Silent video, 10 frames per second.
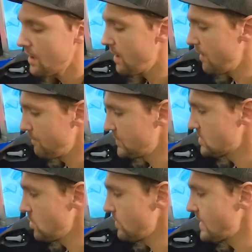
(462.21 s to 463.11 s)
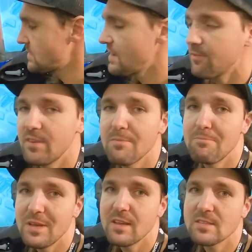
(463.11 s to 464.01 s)
Um, so that's definitely
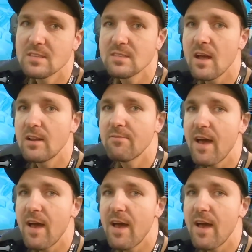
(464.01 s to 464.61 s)
the biggest deciding